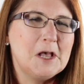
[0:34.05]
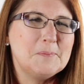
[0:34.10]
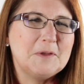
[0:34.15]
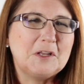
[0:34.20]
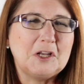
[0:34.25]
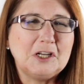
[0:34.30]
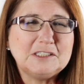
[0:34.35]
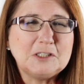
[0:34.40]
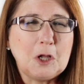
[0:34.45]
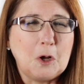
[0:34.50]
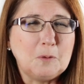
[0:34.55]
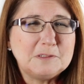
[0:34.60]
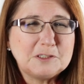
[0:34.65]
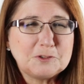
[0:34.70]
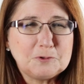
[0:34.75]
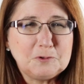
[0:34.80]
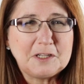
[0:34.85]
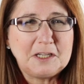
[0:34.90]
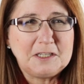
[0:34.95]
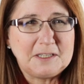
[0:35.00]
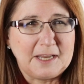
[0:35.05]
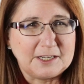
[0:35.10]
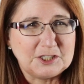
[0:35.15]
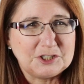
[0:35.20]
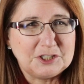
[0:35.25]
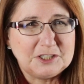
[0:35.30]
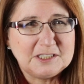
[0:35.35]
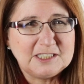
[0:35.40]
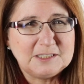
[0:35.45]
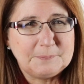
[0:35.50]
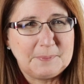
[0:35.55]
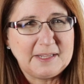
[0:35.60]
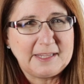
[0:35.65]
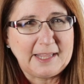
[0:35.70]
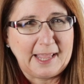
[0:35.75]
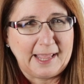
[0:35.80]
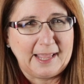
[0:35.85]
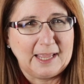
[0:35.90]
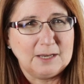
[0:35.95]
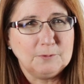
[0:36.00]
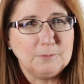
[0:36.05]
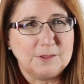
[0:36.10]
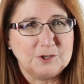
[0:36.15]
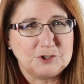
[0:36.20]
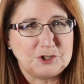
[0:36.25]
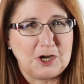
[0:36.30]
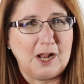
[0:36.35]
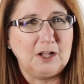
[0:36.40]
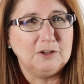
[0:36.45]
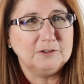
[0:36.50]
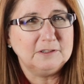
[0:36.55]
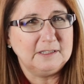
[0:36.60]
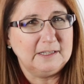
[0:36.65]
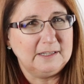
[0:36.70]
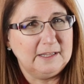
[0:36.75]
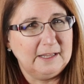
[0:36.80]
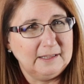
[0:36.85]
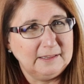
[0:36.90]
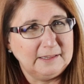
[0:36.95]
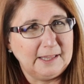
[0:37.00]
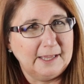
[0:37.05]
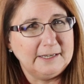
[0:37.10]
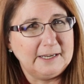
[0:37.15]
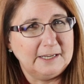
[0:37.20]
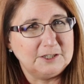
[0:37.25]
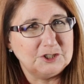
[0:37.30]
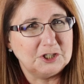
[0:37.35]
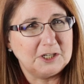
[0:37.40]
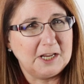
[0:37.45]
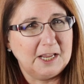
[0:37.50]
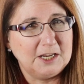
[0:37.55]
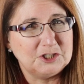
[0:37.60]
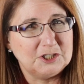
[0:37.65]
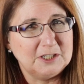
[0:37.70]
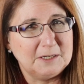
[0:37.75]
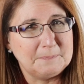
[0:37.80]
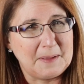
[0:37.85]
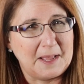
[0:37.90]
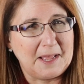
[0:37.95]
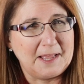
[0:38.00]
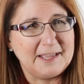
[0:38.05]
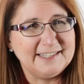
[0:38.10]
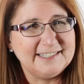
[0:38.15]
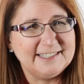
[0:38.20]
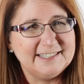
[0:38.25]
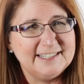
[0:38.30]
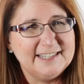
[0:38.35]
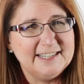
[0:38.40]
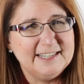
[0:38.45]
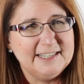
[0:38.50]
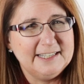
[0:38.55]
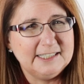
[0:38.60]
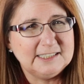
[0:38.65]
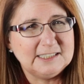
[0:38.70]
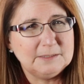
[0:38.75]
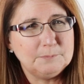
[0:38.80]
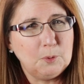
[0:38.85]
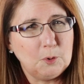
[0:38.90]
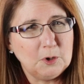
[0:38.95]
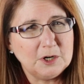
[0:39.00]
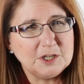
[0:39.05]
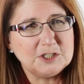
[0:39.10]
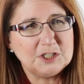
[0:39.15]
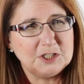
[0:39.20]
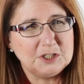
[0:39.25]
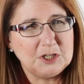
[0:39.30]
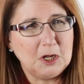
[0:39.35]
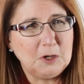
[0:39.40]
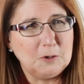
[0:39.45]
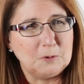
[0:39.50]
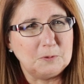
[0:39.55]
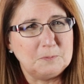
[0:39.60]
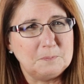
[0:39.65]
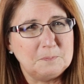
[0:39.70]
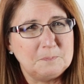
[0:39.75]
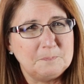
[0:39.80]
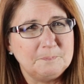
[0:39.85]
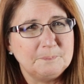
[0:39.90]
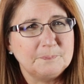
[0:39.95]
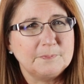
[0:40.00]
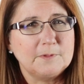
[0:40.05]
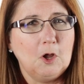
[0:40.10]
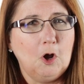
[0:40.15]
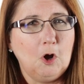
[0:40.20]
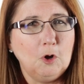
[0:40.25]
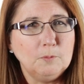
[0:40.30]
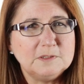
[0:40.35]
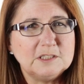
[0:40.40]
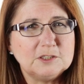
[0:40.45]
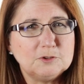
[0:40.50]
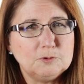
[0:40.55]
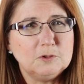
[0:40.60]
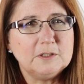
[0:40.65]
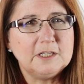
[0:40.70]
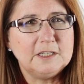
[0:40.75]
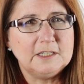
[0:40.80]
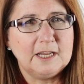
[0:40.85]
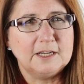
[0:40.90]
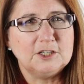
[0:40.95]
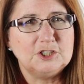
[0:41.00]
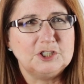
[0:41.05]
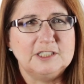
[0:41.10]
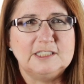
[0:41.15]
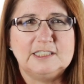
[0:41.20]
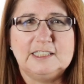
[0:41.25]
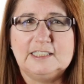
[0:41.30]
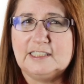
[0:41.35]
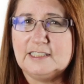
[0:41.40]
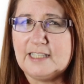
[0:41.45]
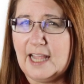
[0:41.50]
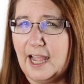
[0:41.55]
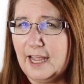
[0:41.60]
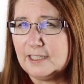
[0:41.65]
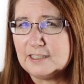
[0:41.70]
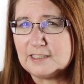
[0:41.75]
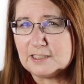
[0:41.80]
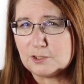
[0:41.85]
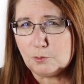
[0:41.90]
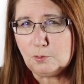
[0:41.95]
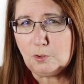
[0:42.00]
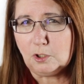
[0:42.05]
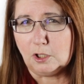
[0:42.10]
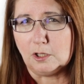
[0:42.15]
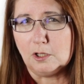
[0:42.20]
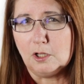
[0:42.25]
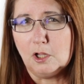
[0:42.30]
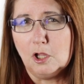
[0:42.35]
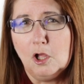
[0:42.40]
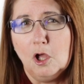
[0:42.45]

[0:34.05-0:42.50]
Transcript: Because Homeschool Connections began with child-led education in mind, it's important to note Homeschool Connections is not a school.